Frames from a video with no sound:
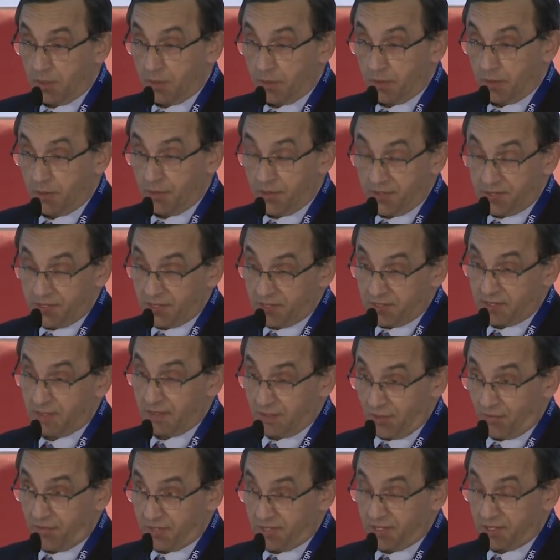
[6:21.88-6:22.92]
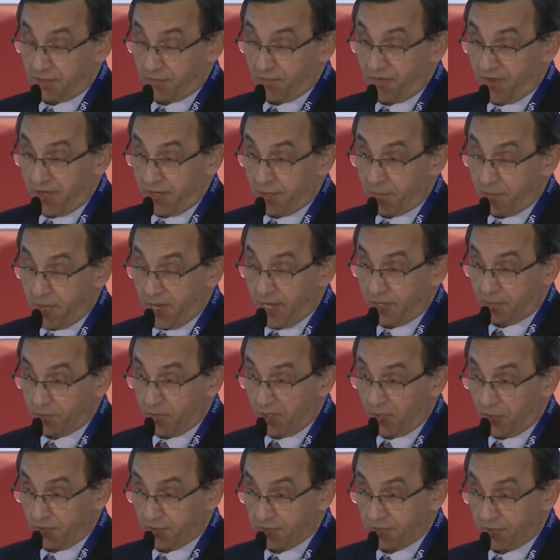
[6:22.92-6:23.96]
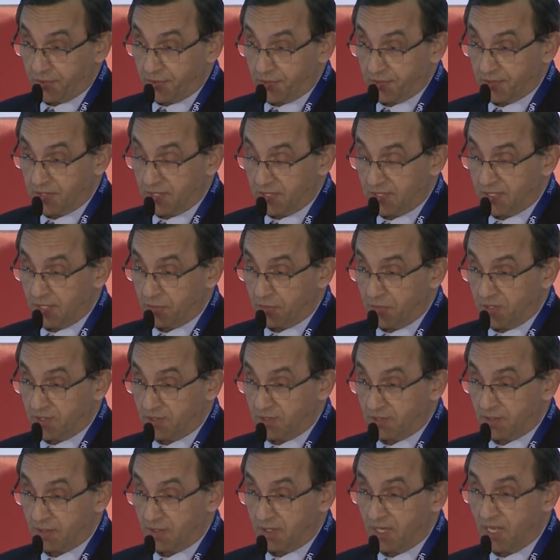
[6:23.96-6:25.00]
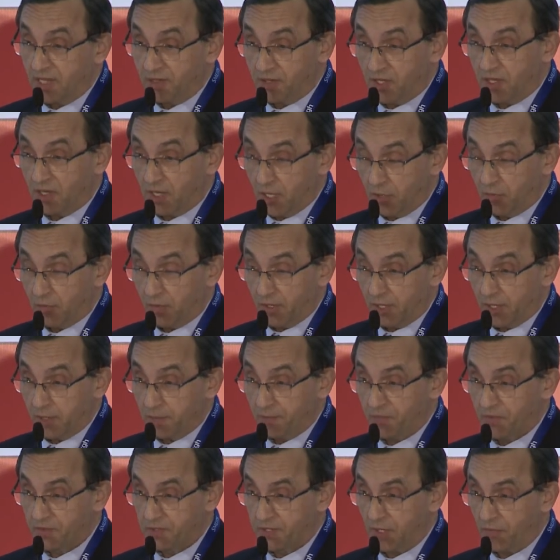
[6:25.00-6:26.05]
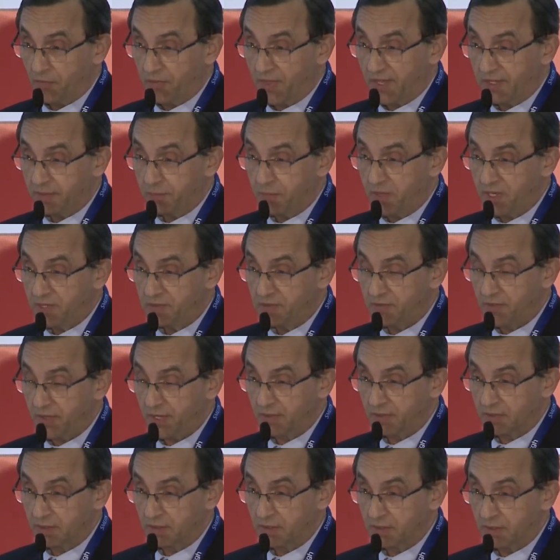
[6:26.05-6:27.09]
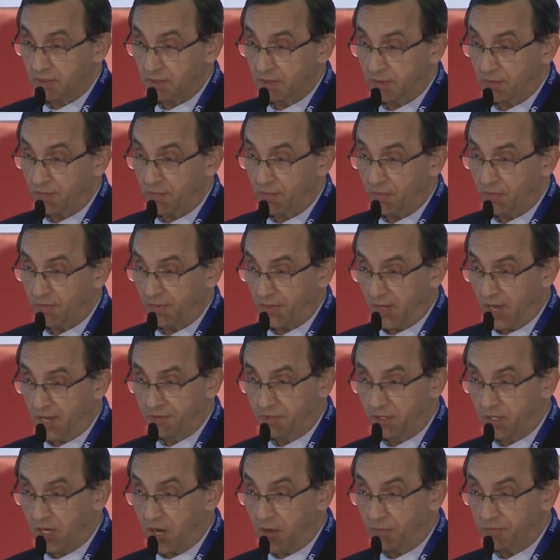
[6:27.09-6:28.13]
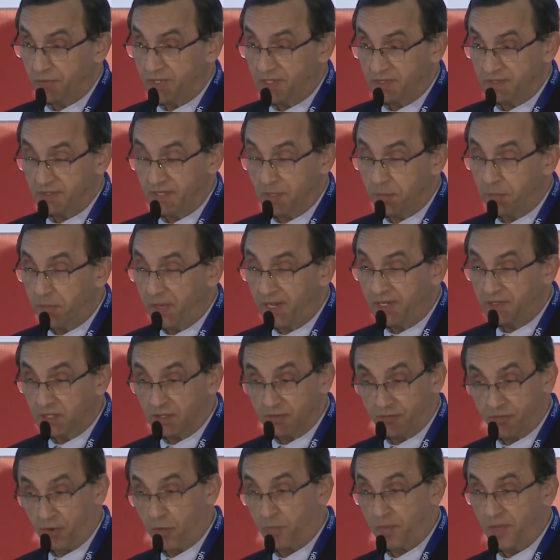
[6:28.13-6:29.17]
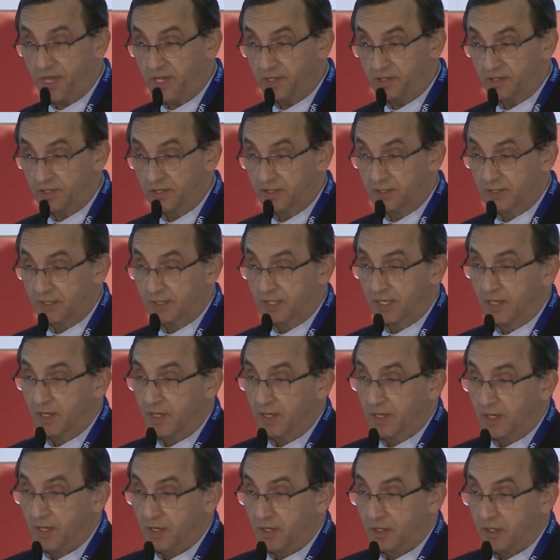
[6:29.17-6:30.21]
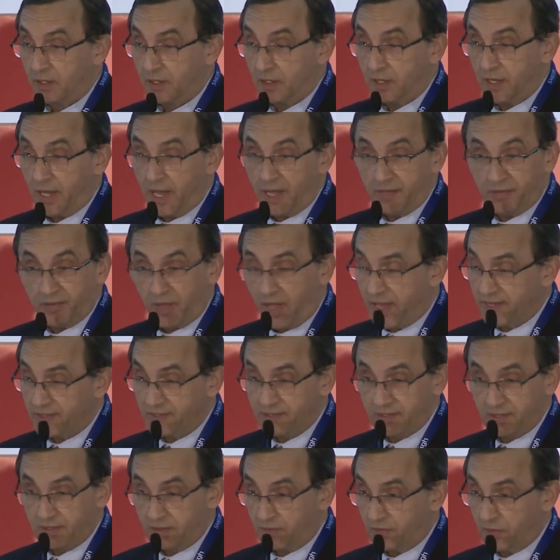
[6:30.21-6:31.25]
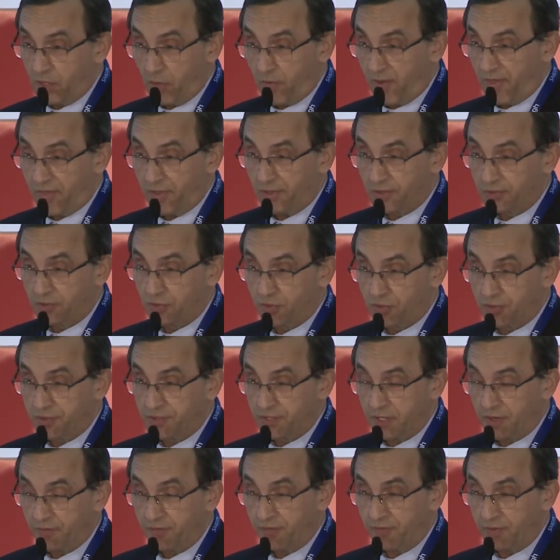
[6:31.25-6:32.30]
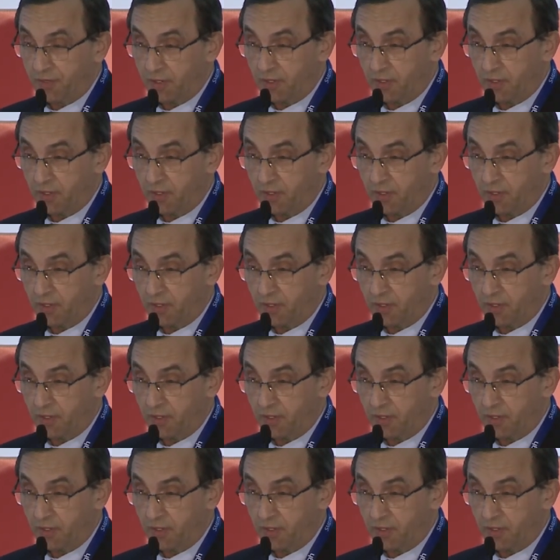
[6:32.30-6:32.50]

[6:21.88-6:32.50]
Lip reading: This is very bad because the system is heating only. So that means that the underground is depleted from heat and has no other source of